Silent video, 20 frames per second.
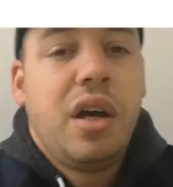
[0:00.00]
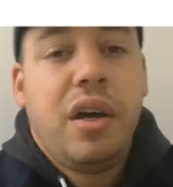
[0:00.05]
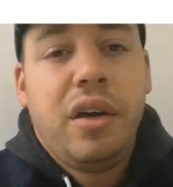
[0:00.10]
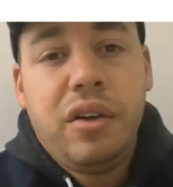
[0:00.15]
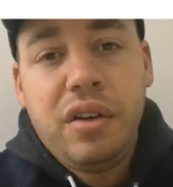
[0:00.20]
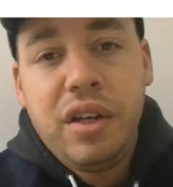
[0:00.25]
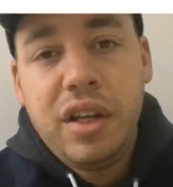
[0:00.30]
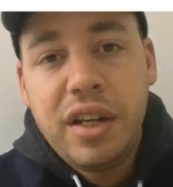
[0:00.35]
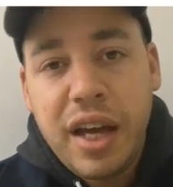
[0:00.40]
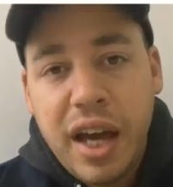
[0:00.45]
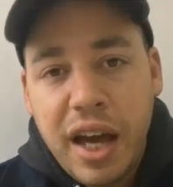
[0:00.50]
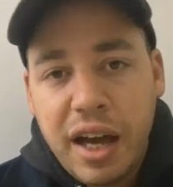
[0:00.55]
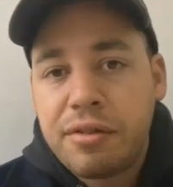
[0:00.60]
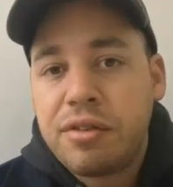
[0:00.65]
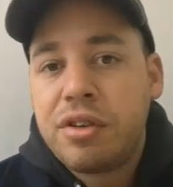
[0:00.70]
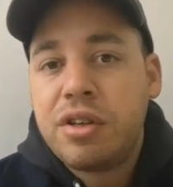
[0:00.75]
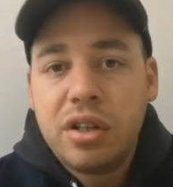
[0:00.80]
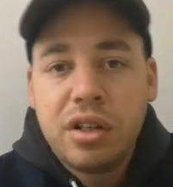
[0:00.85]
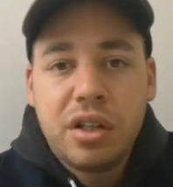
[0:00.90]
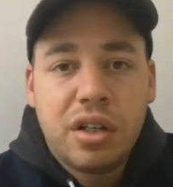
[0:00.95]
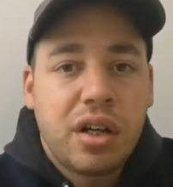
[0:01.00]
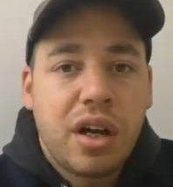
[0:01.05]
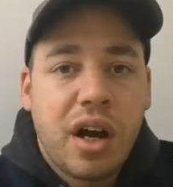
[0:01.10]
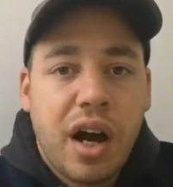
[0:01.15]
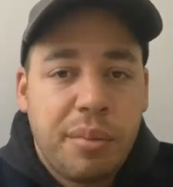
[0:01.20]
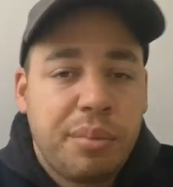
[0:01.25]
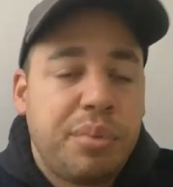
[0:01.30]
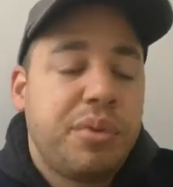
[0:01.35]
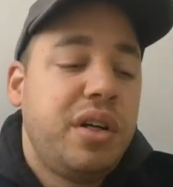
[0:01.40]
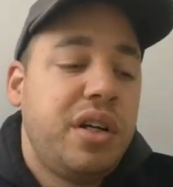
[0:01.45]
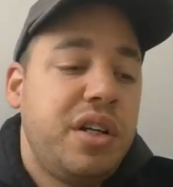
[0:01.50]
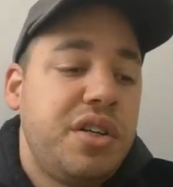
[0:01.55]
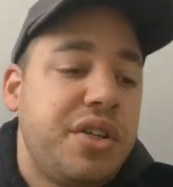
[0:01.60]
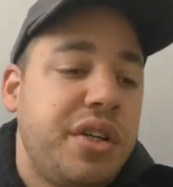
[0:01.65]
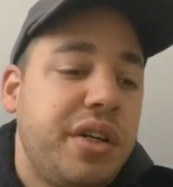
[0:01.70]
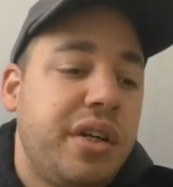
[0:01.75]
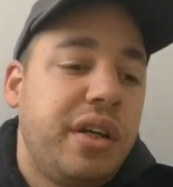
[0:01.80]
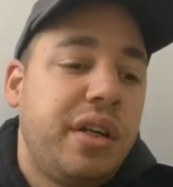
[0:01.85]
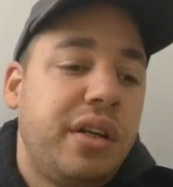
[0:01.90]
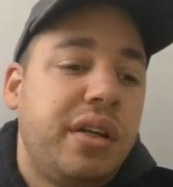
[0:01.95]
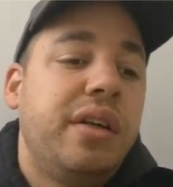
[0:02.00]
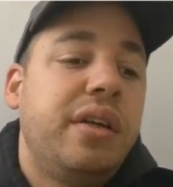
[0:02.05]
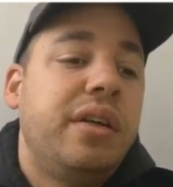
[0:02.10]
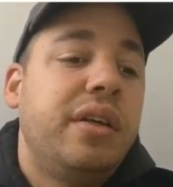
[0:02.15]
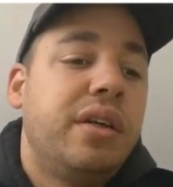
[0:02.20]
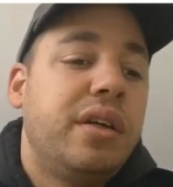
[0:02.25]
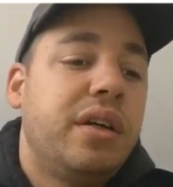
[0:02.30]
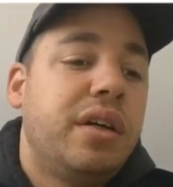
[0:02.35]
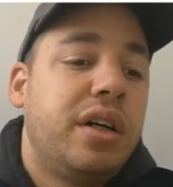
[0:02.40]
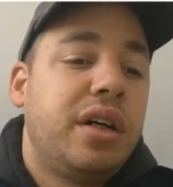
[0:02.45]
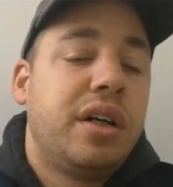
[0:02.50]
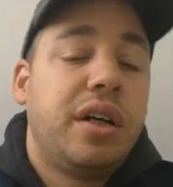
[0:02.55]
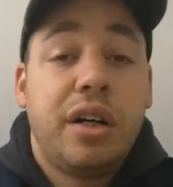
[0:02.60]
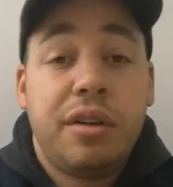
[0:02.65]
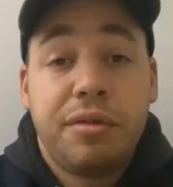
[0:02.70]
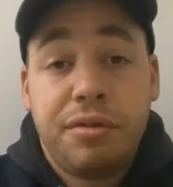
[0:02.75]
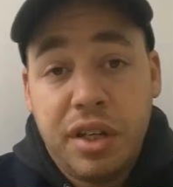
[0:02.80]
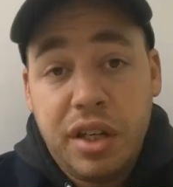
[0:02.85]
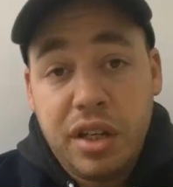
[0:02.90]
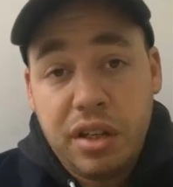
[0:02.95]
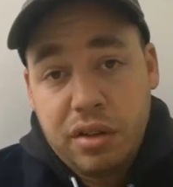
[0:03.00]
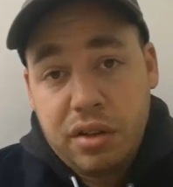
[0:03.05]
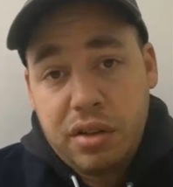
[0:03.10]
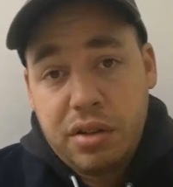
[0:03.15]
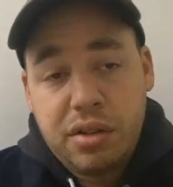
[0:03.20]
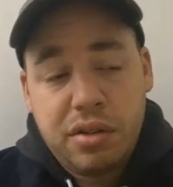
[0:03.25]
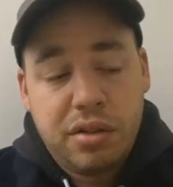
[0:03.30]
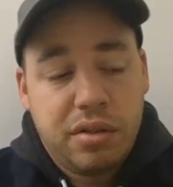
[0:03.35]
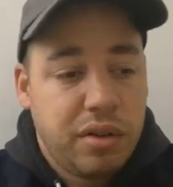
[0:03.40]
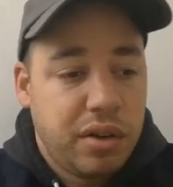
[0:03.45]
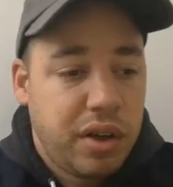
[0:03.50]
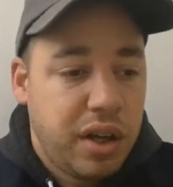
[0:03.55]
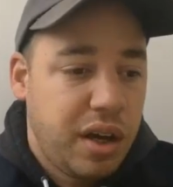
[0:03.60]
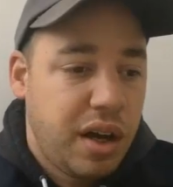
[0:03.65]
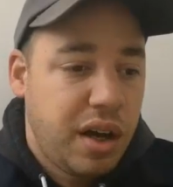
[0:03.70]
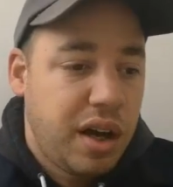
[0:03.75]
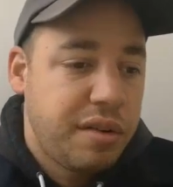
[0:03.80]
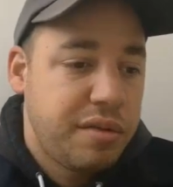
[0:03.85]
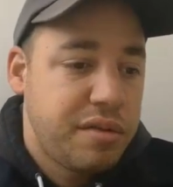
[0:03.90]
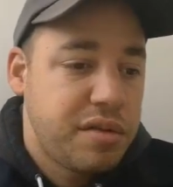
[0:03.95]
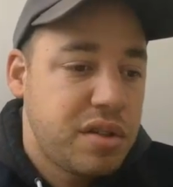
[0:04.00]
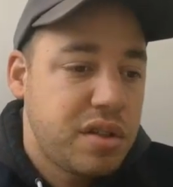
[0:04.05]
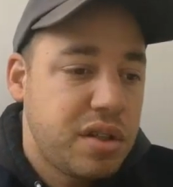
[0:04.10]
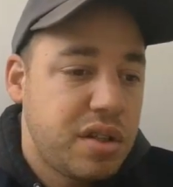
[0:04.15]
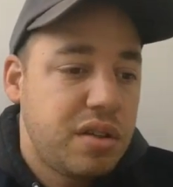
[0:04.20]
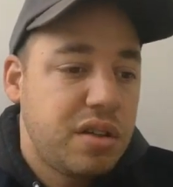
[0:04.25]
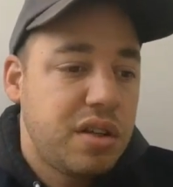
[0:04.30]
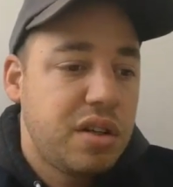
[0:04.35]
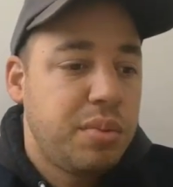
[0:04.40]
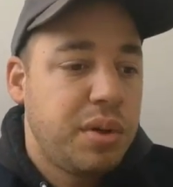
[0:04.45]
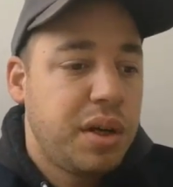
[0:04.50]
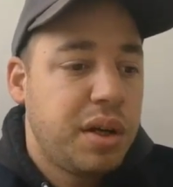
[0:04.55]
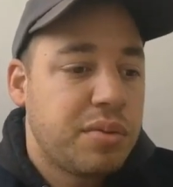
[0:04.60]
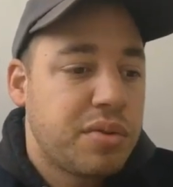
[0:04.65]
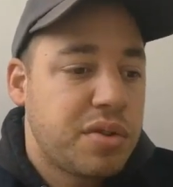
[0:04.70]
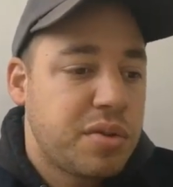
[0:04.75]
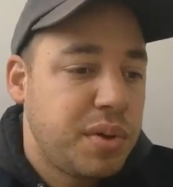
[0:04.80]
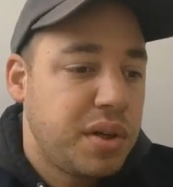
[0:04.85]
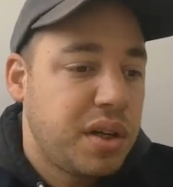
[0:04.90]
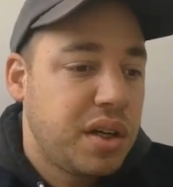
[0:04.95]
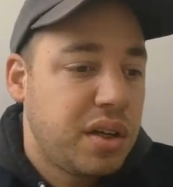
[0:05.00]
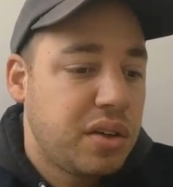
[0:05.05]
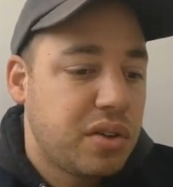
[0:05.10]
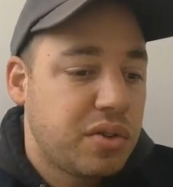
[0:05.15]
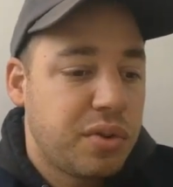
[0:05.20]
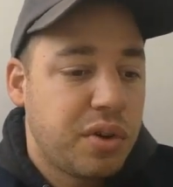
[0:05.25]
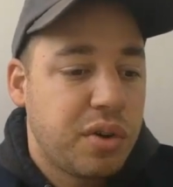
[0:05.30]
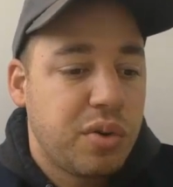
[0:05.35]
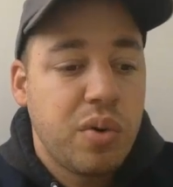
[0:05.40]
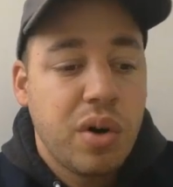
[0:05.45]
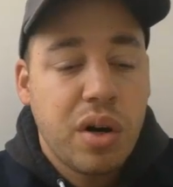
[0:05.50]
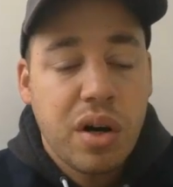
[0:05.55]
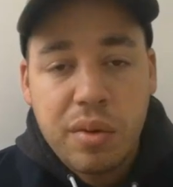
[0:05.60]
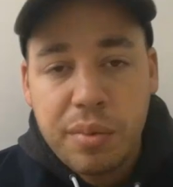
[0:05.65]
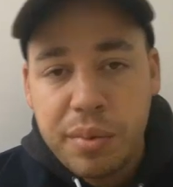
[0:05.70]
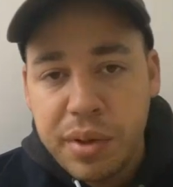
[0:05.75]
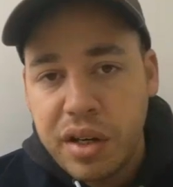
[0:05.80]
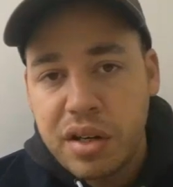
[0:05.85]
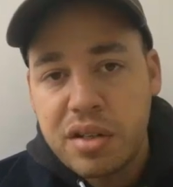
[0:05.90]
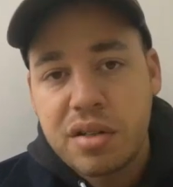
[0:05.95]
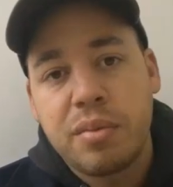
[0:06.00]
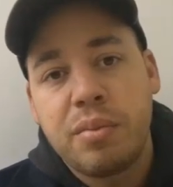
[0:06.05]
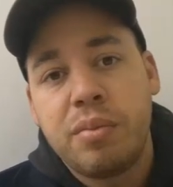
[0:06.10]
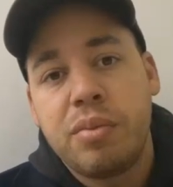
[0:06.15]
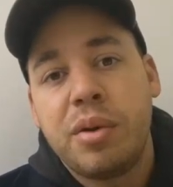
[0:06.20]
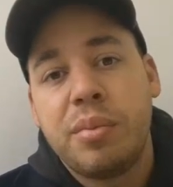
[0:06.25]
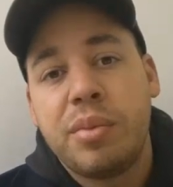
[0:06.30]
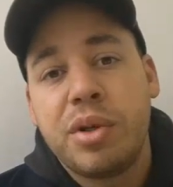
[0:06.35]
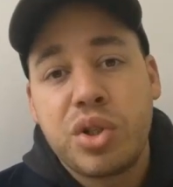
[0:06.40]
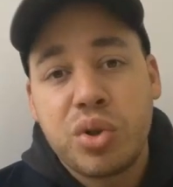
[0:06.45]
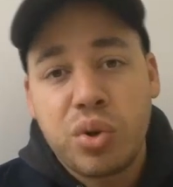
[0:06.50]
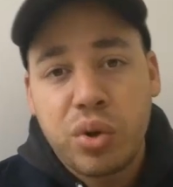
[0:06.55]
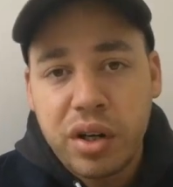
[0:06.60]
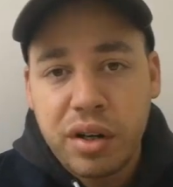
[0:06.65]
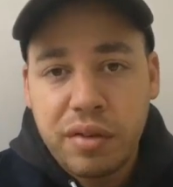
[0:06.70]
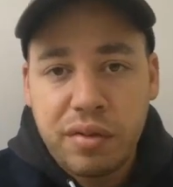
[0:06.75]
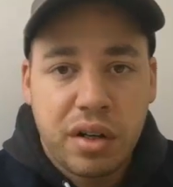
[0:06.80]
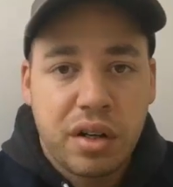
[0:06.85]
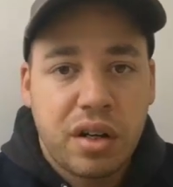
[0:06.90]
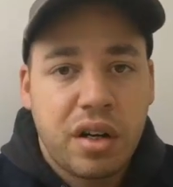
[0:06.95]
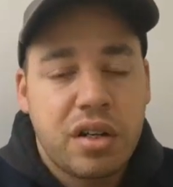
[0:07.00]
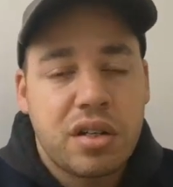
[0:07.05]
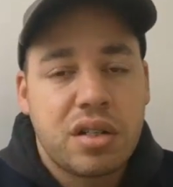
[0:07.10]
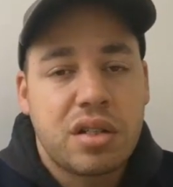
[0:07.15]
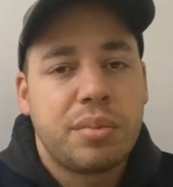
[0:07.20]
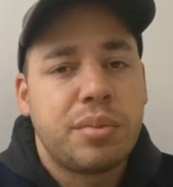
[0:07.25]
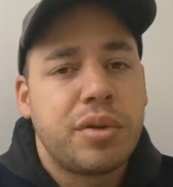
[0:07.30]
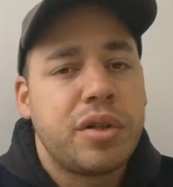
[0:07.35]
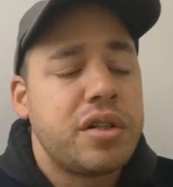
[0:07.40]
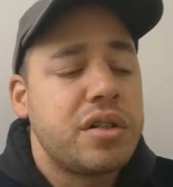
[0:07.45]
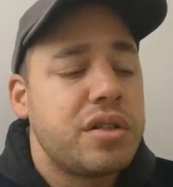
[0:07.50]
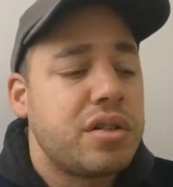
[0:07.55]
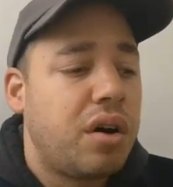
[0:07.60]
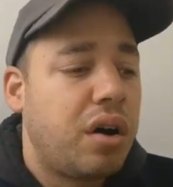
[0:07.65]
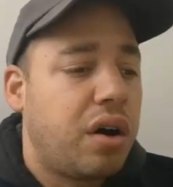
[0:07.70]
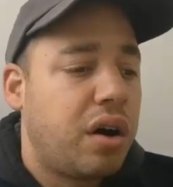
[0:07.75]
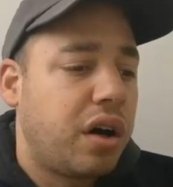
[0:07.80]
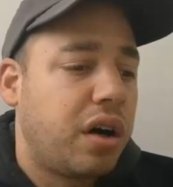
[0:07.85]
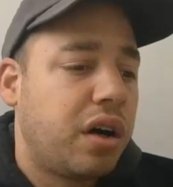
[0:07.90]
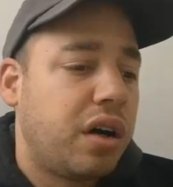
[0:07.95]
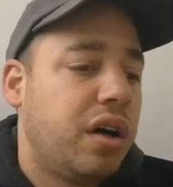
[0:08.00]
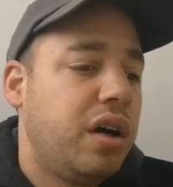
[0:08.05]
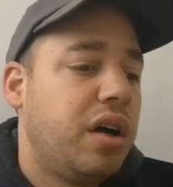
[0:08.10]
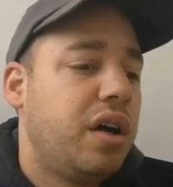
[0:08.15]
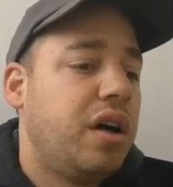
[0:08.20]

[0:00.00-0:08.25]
you need to have good comprehension of English. Okay, obviously you need to be able to speak English very well because the majority of their customers are